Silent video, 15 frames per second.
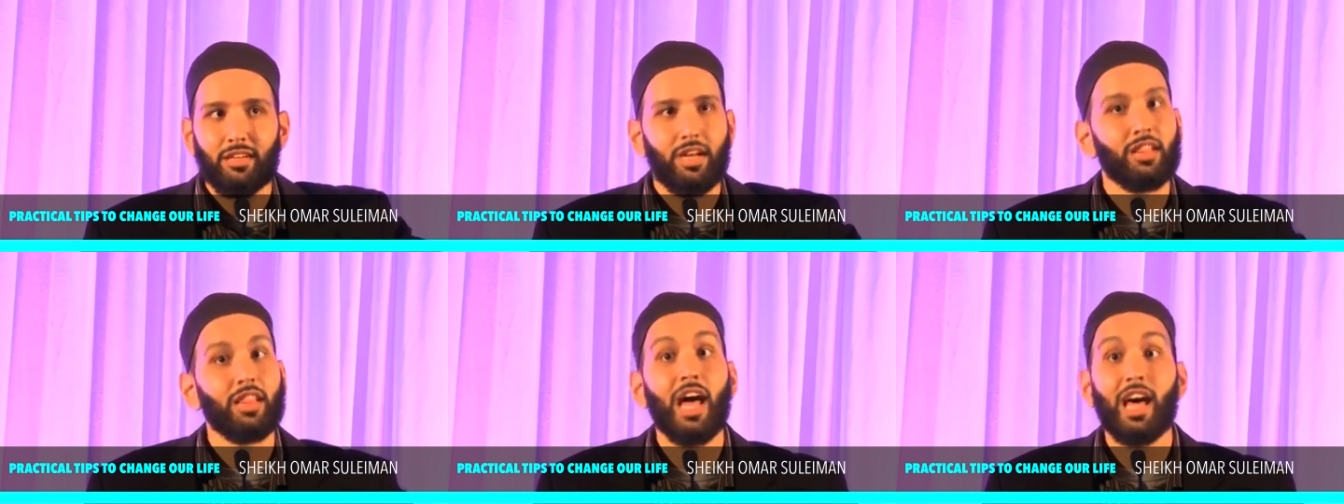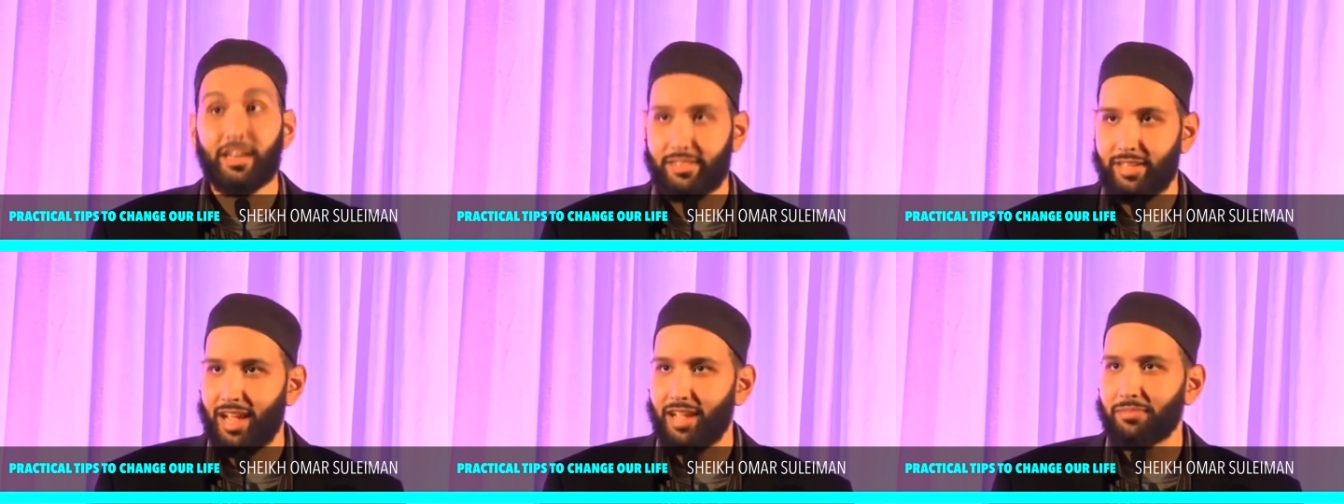A lot
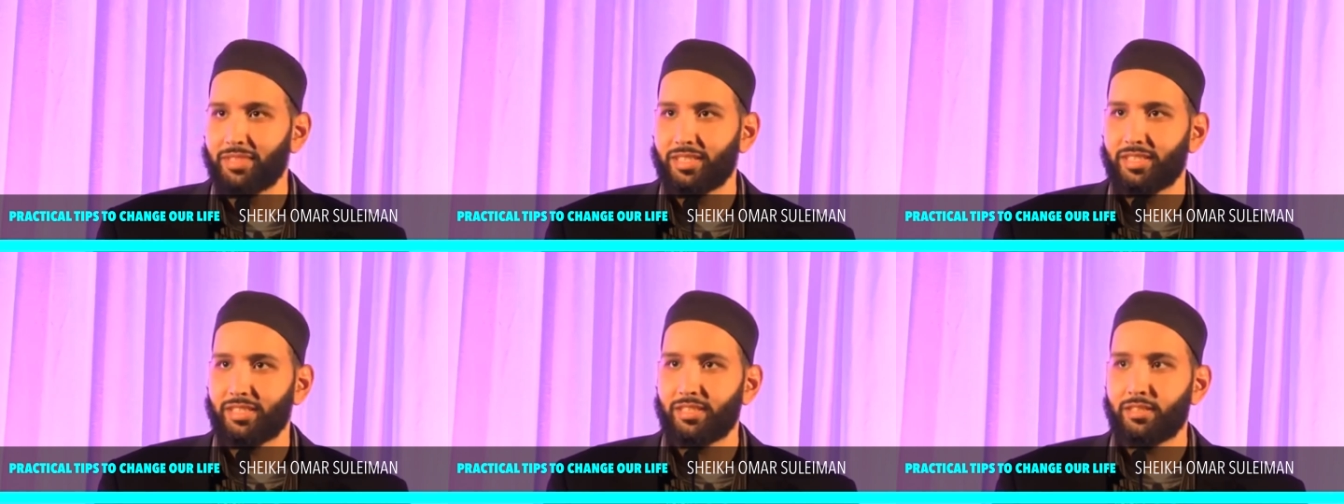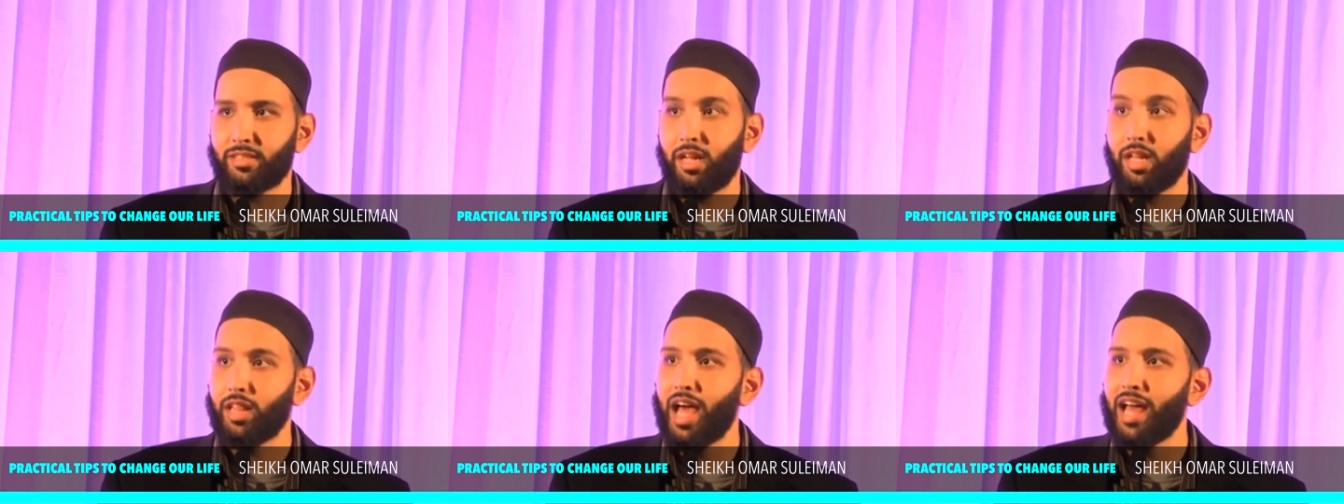of times.
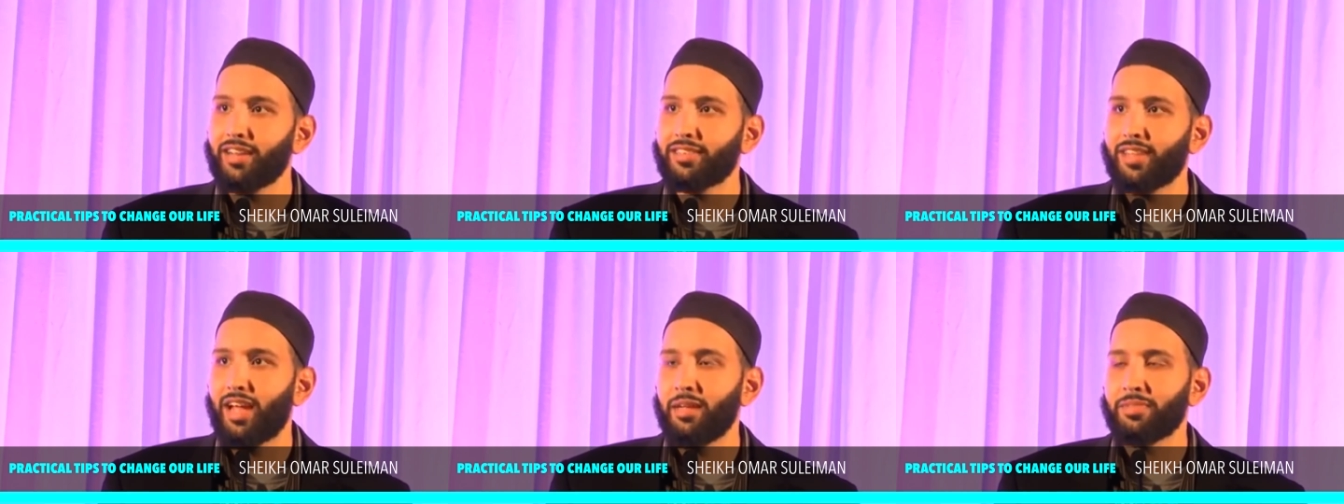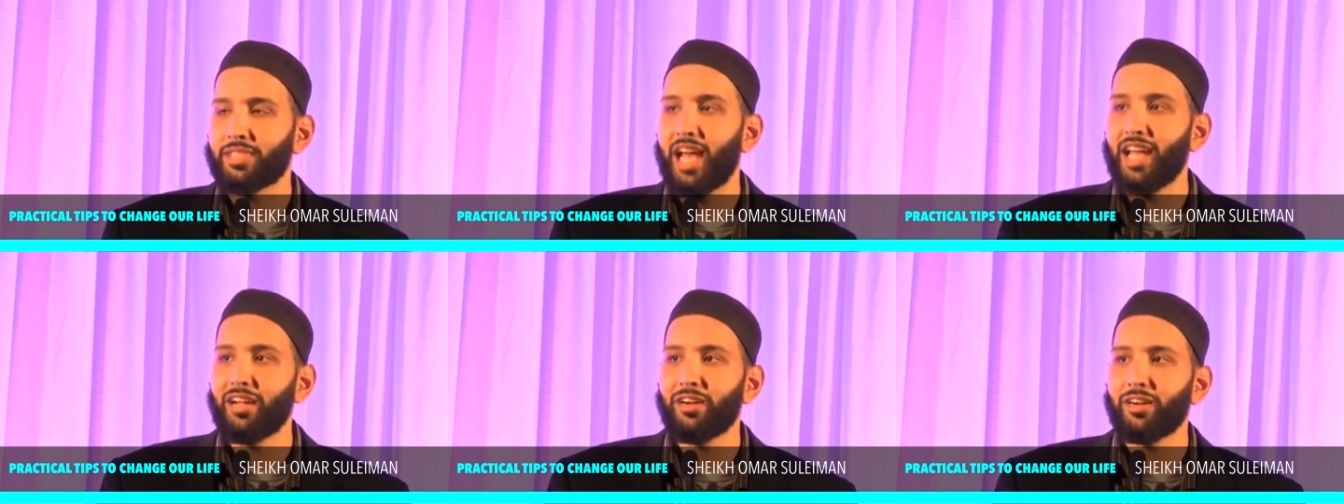A lot of times.
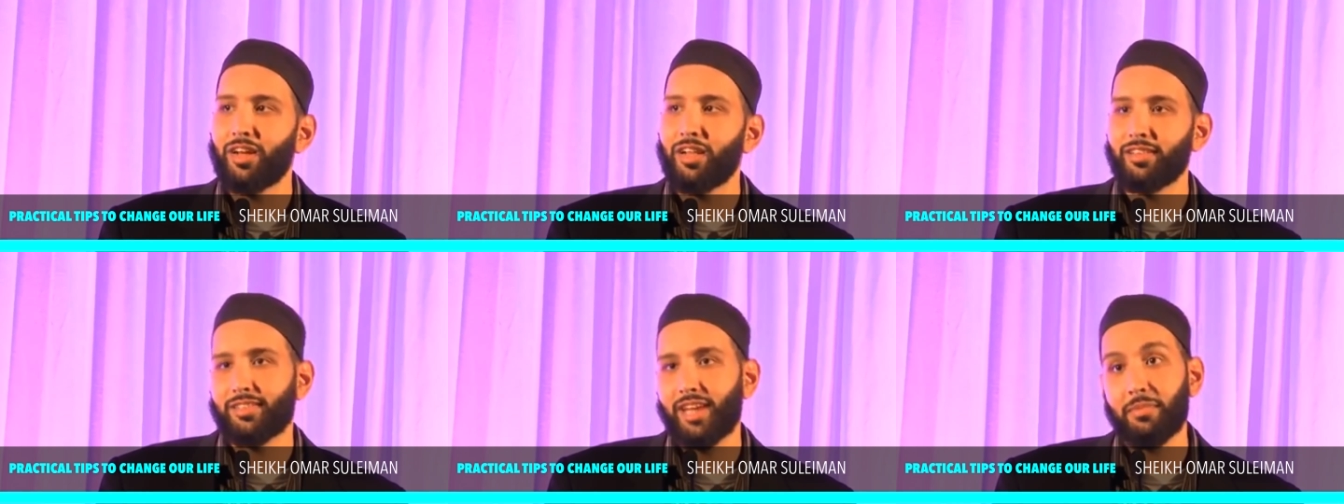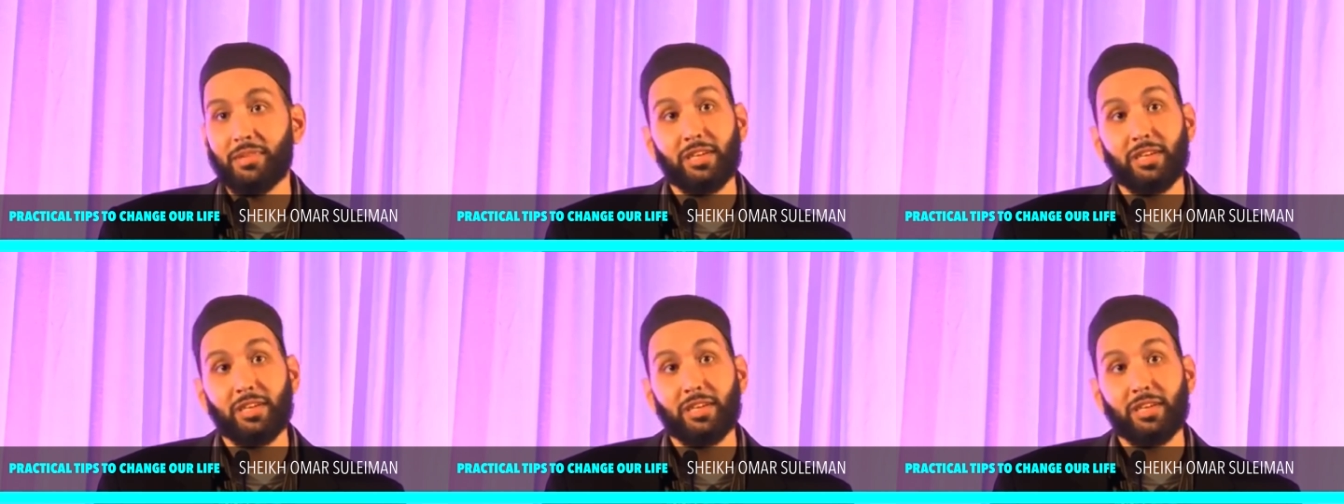I hear it all the time.